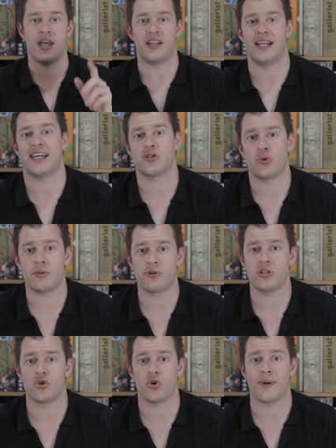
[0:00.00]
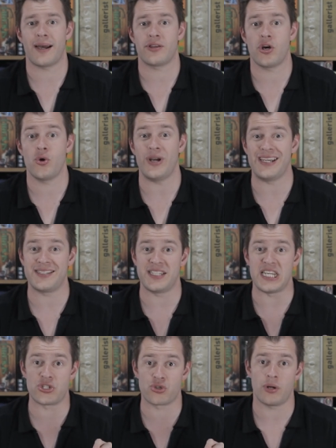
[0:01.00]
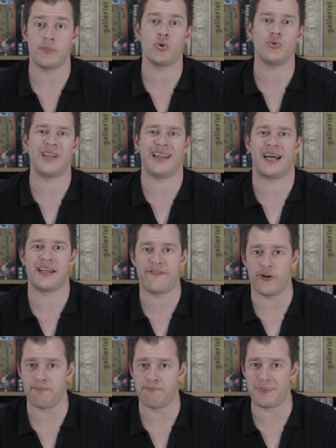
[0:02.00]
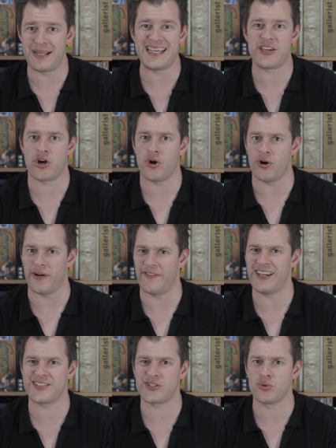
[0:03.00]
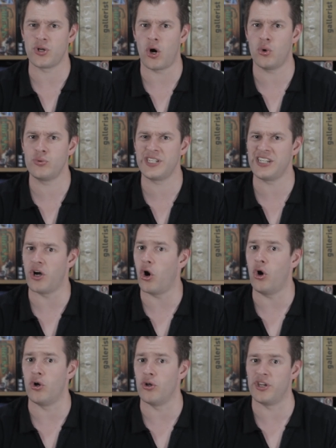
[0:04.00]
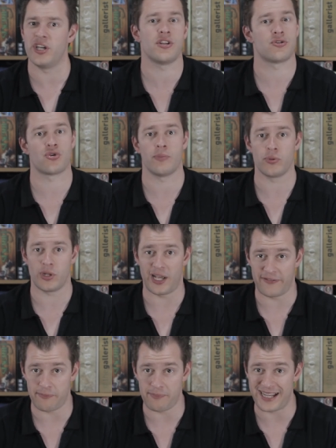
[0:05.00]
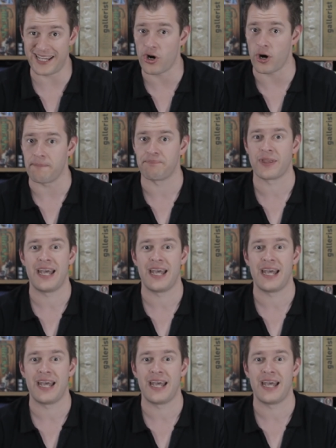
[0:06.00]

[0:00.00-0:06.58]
The last one I'm going to talk about, though, is The Troubled Life of Billy Kerr. I think it's called Holding On, The Troubled Life of Billy Kerr.